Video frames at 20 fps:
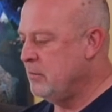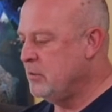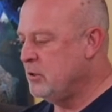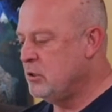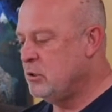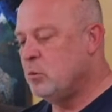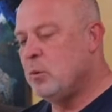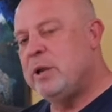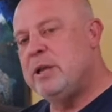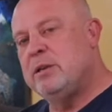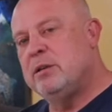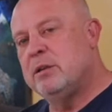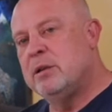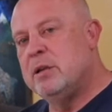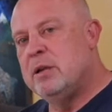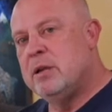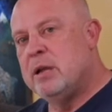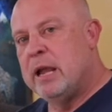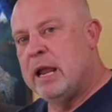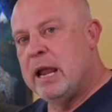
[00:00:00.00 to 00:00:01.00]
sweet
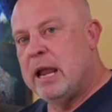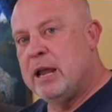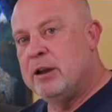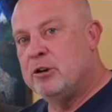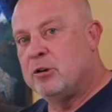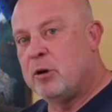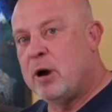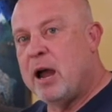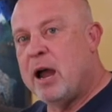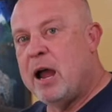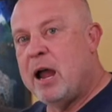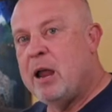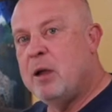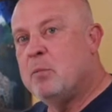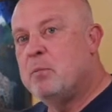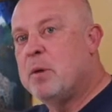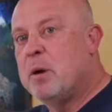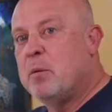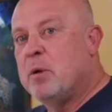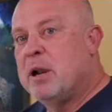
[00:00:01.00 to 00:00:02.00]
and
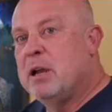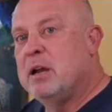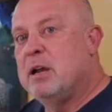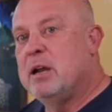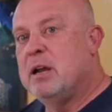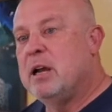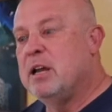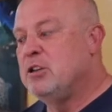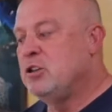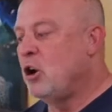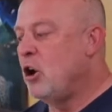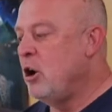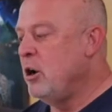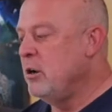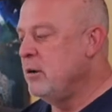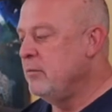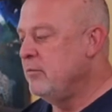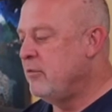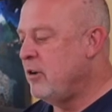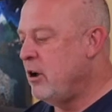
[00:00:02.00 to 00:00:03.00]
dry, but with a
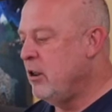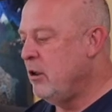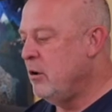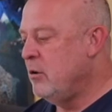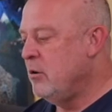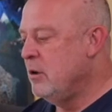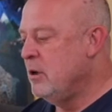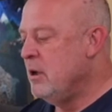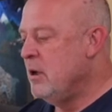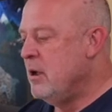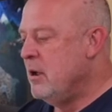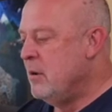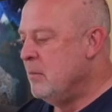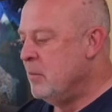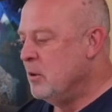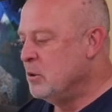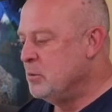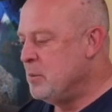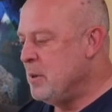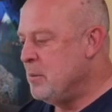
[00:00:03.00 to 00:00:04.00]
tart follow.
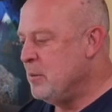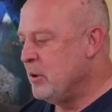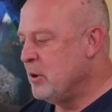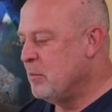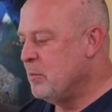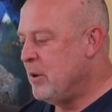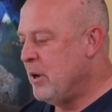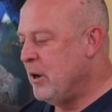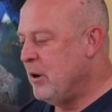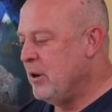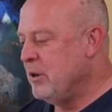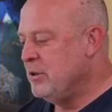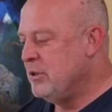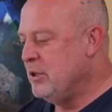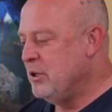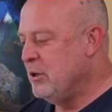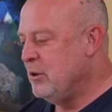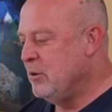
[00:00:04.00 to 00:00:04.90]
Most people compare it to